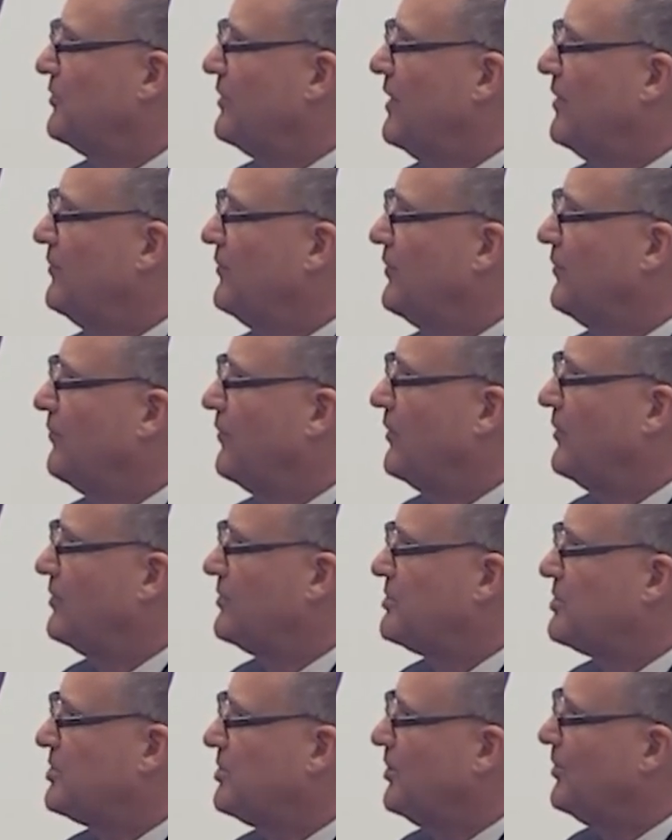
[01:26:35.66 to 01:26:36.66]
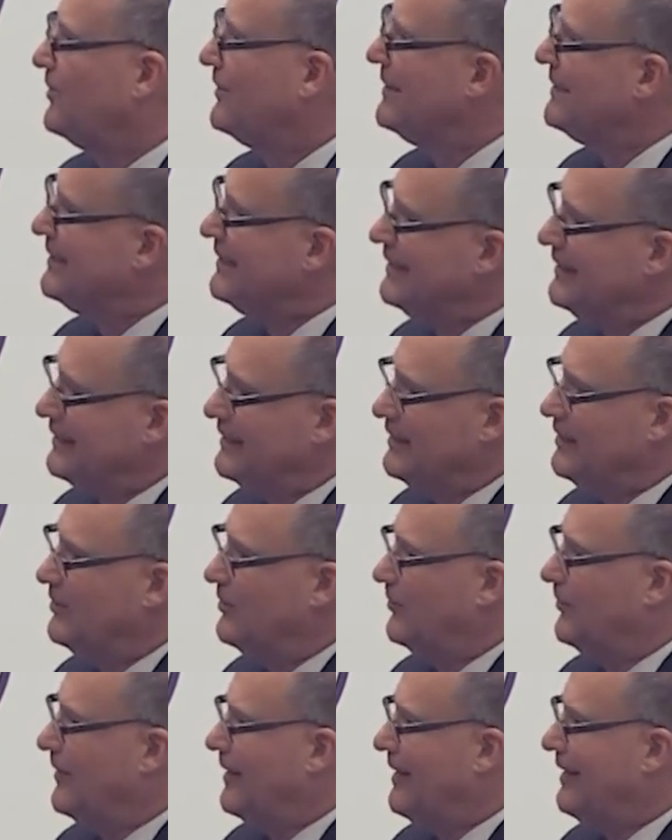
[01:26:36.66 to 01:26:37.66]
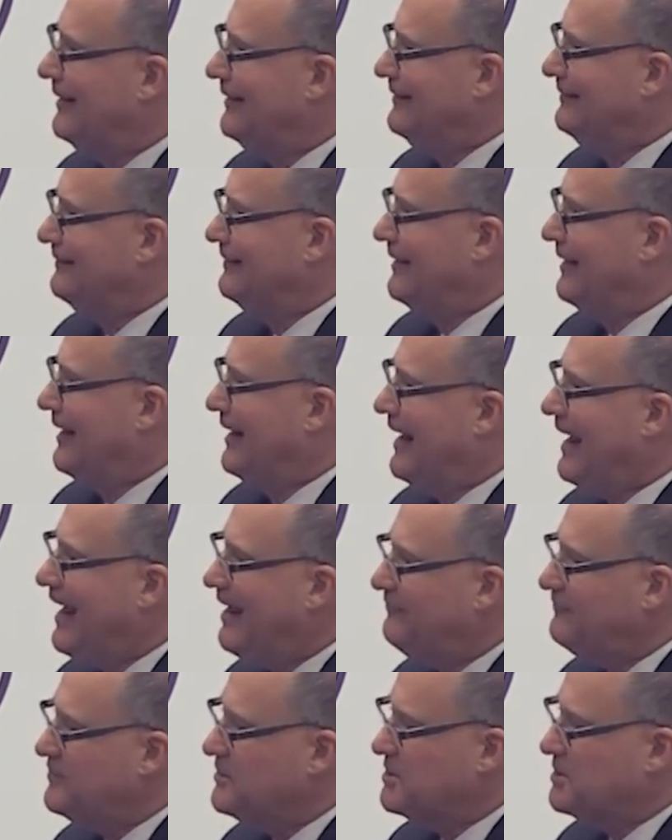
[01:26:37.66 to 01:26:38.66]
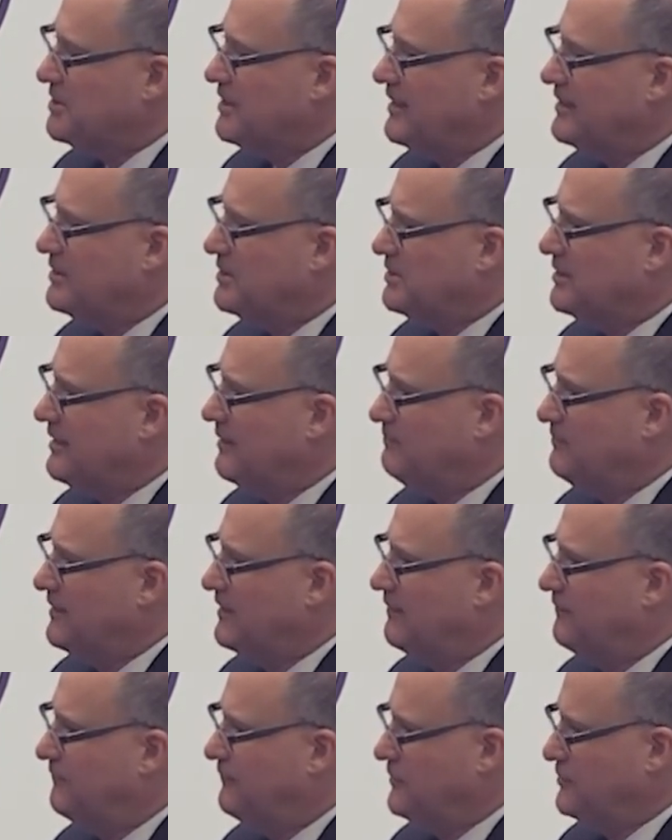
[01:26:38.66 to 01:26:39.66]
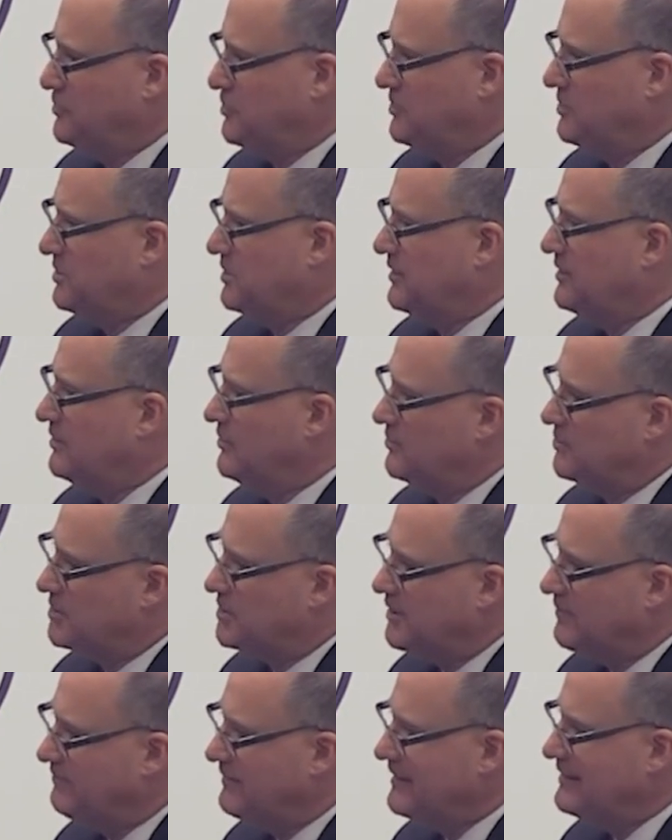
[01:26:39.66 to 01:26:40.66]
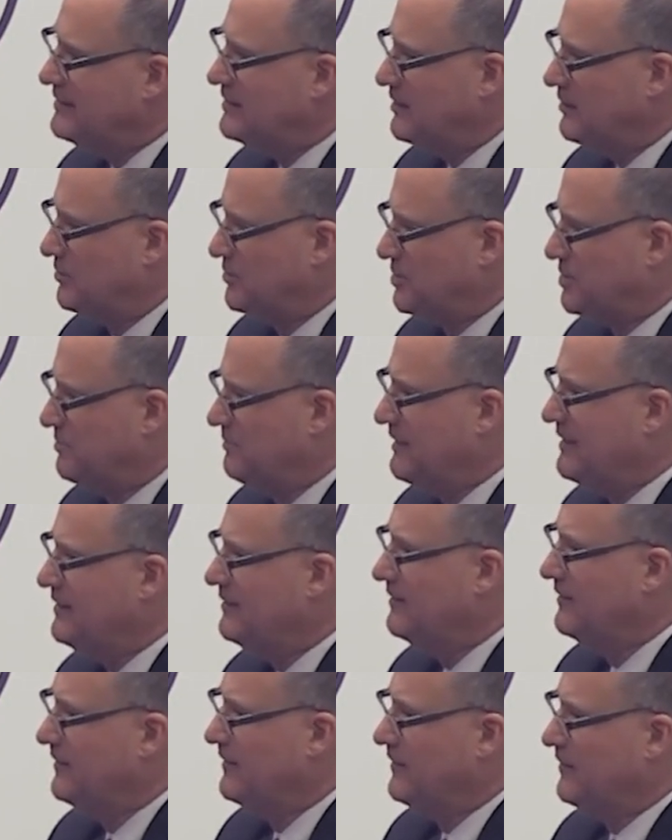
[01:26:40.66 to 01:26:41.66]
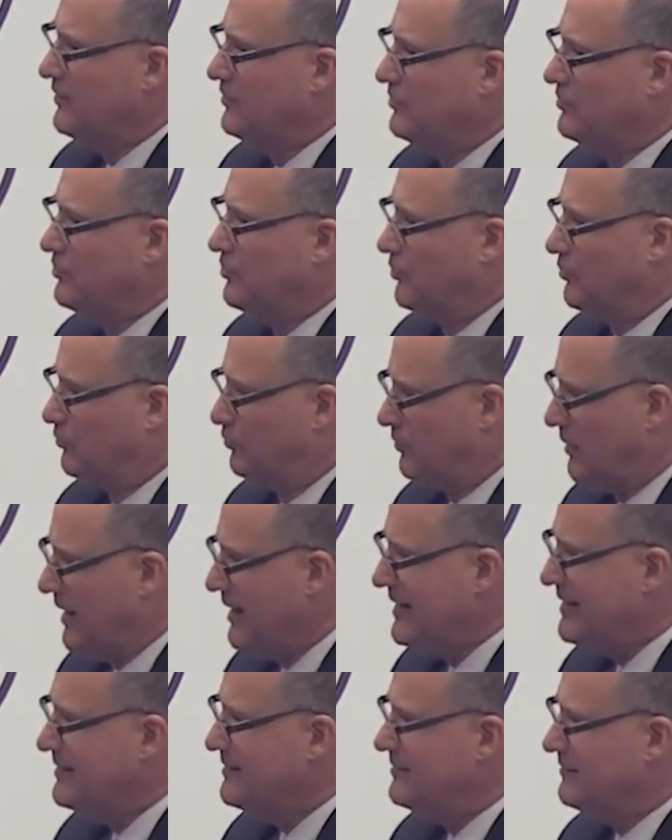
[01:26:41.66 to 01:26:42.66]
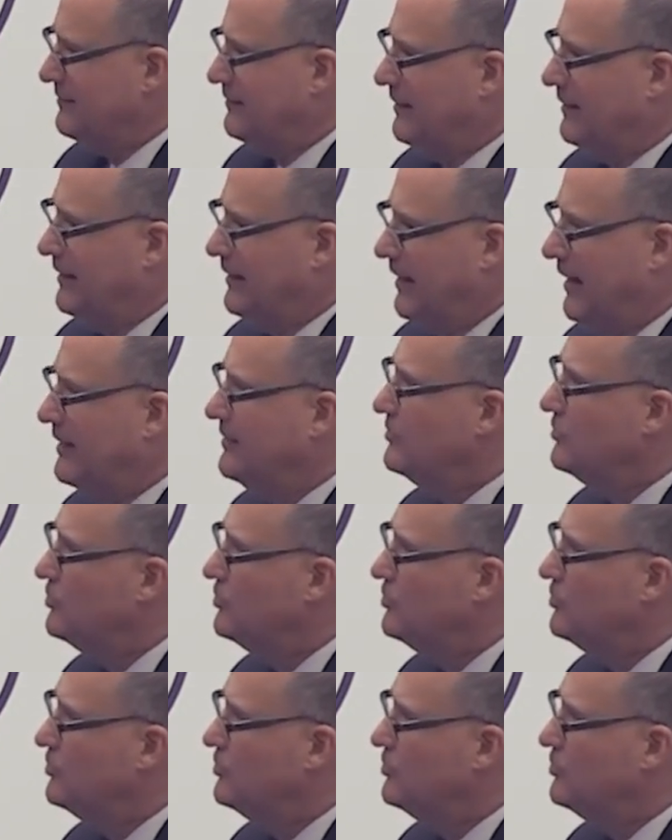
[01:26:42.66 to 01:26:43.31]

around the world. So, you know, I, I have to sidestep the efficiency. You know, something tells me you're right. I, I